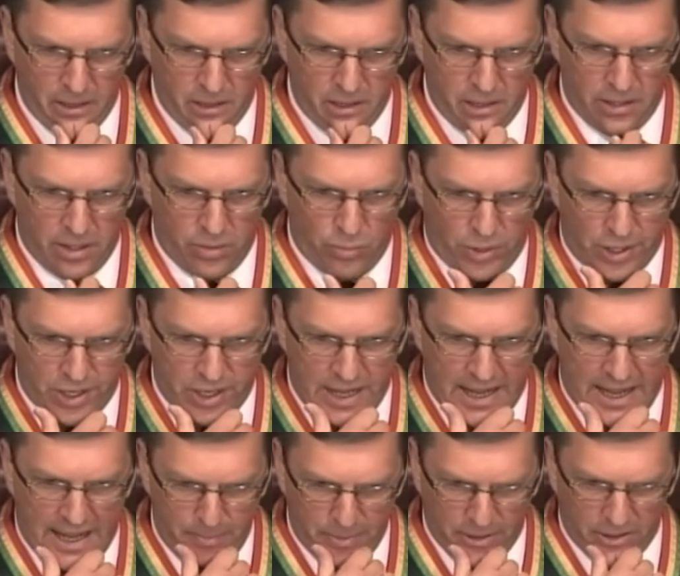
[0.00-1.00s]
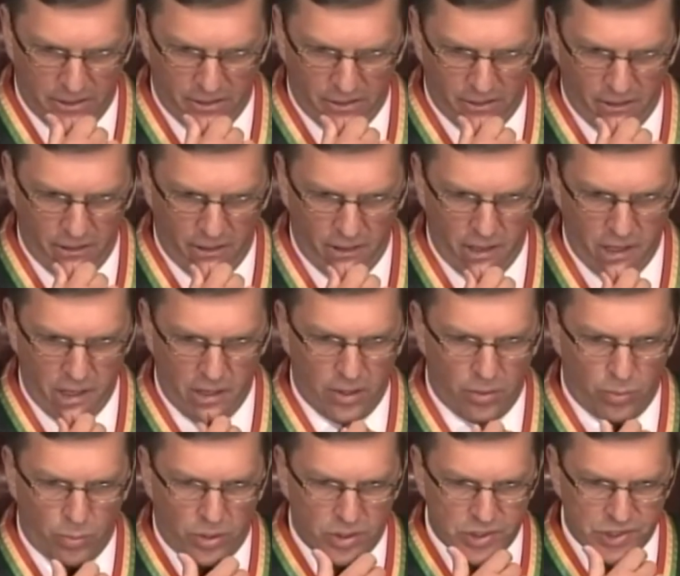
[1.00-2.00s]
What had happened
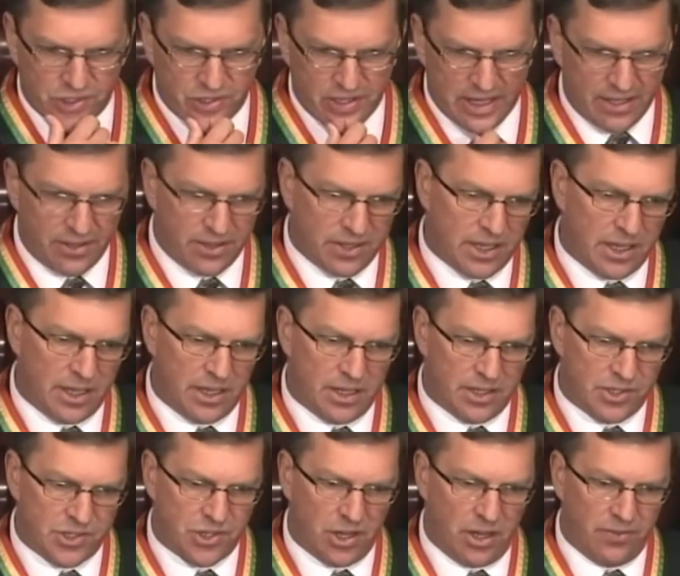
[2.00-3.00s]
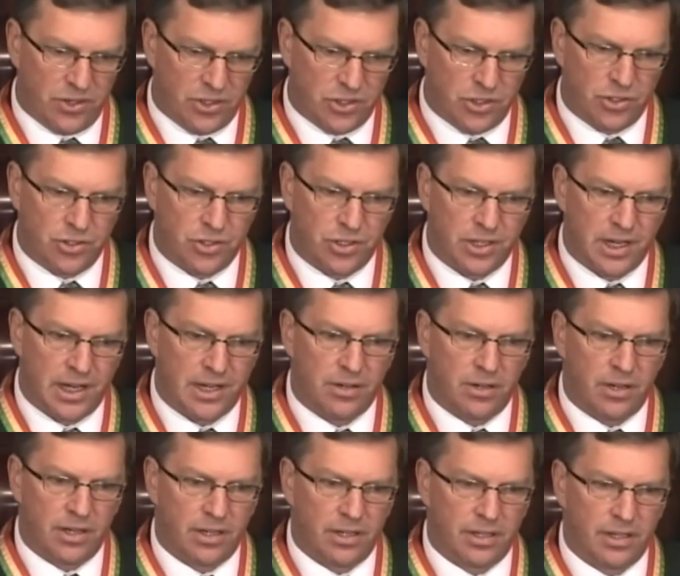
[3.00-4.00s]
was that the Soviet Union had
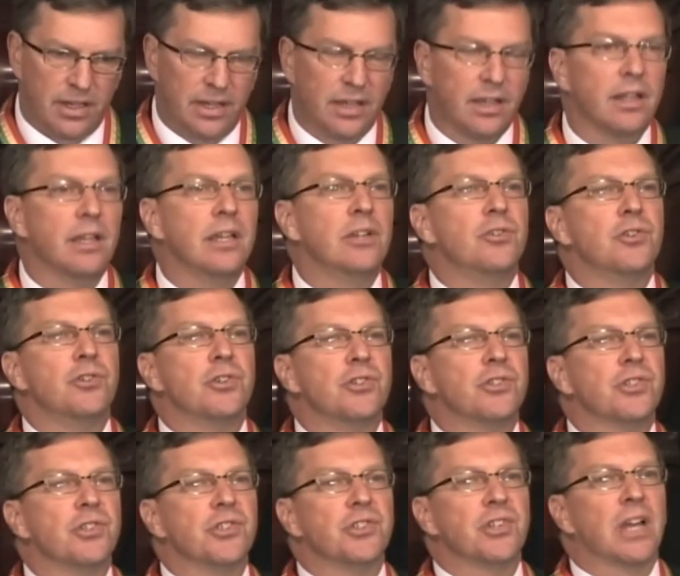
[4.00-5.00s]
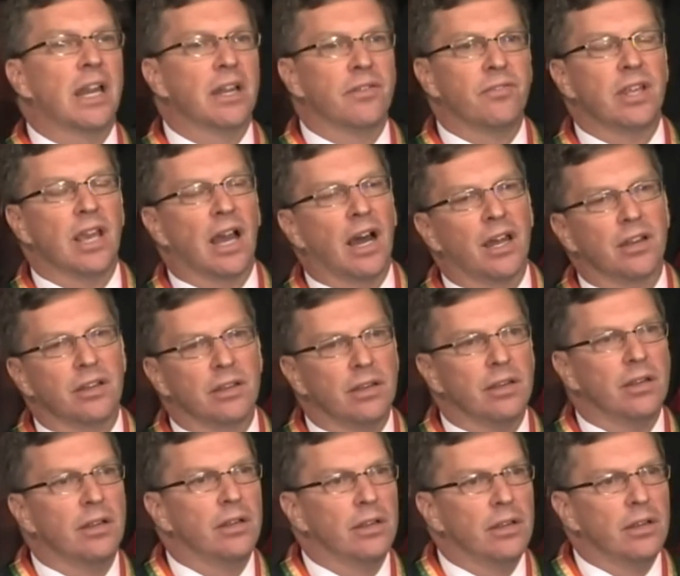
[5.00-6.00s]
introduced a state-of-the-art
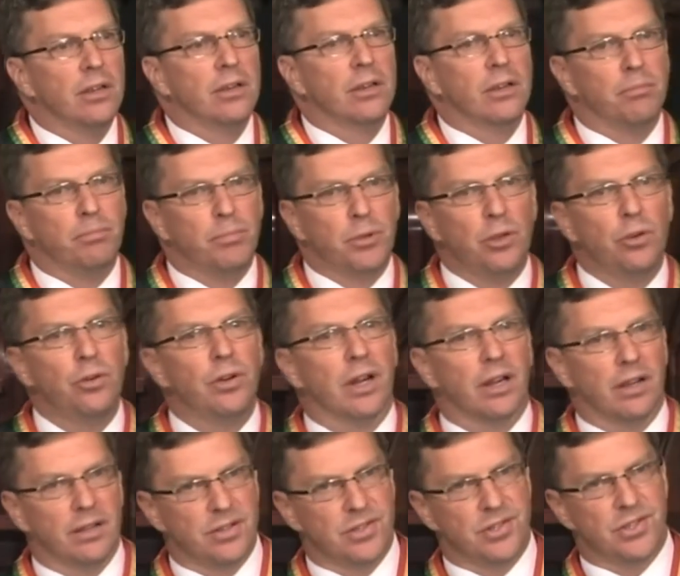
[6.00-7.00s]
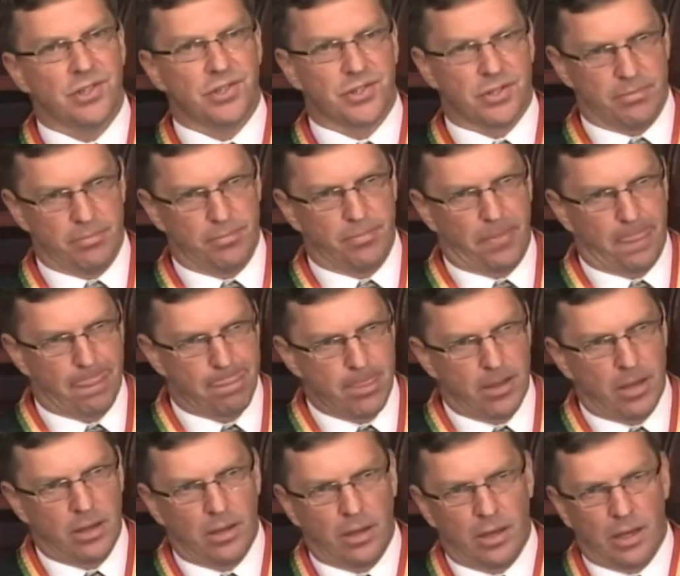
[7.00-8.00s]
computer system
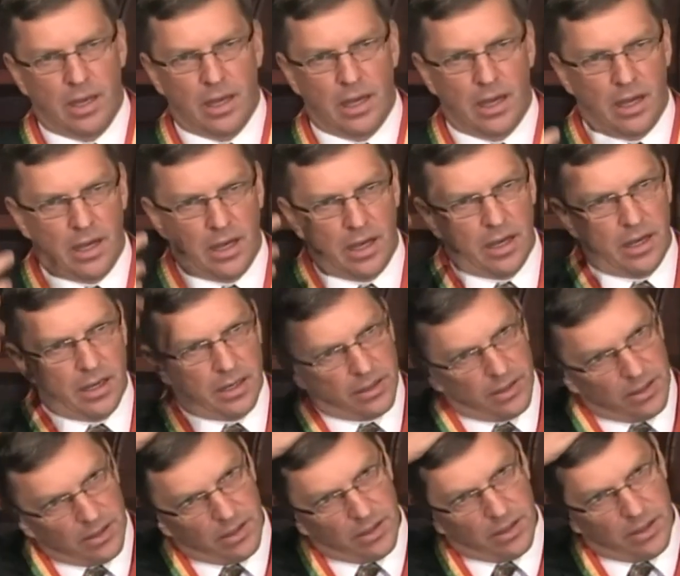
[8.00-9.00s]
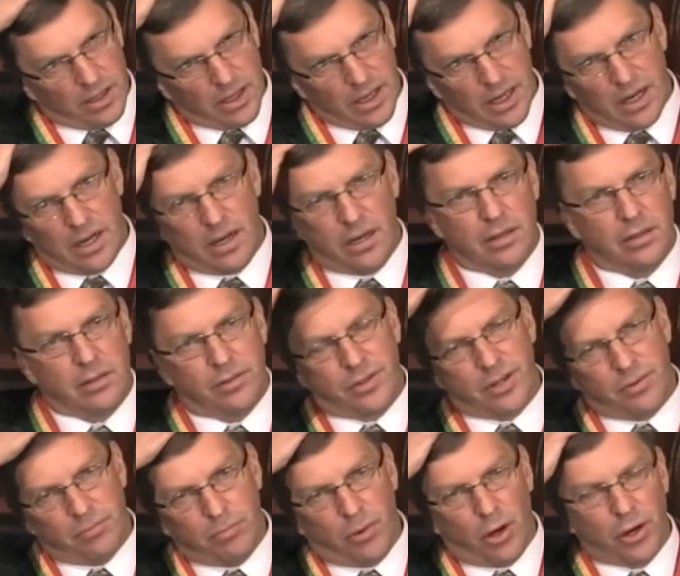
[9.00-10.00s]

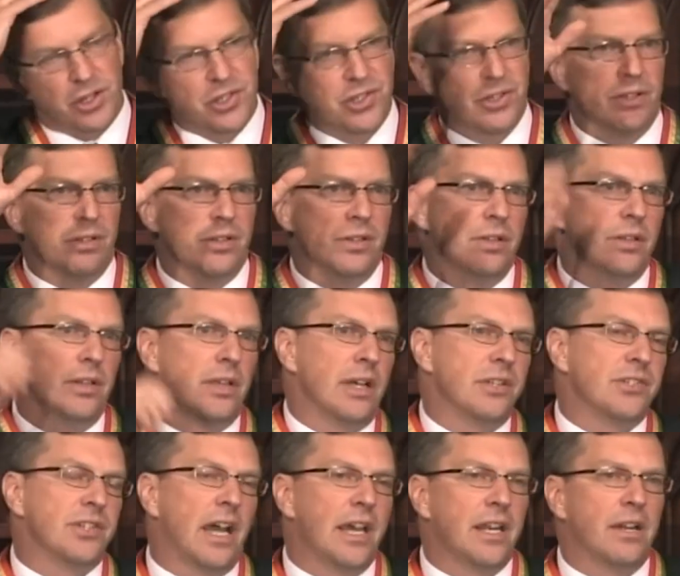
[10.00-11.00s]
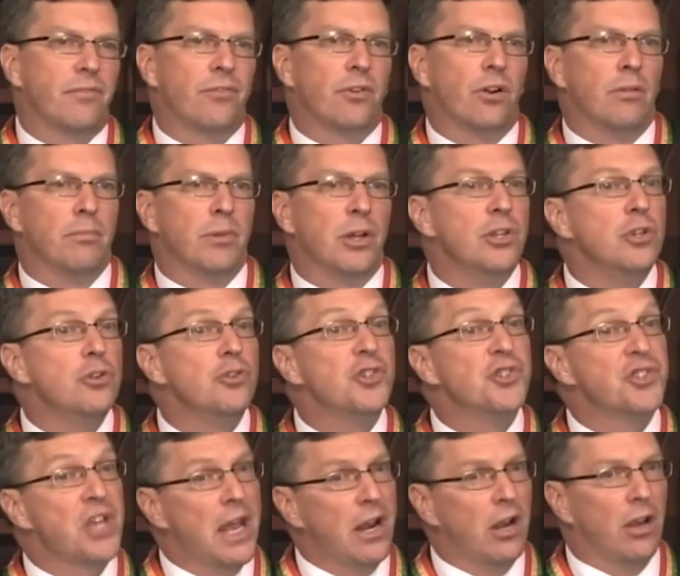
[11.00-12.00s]
that monitored data from a new
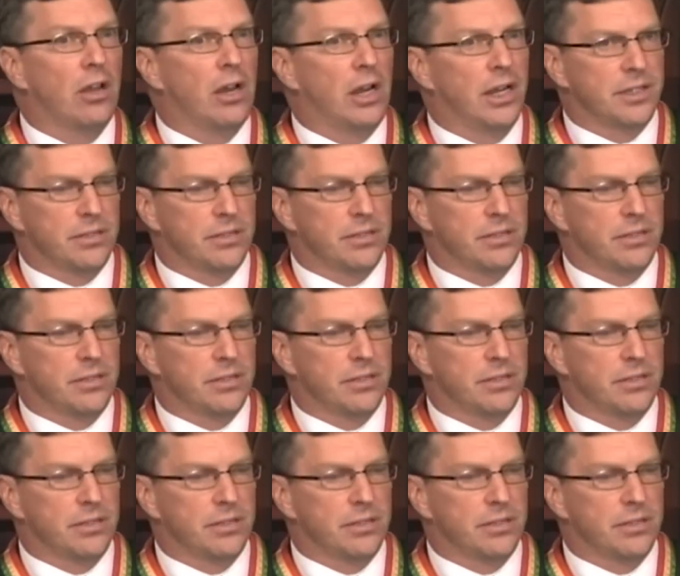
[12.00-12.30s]
satellite.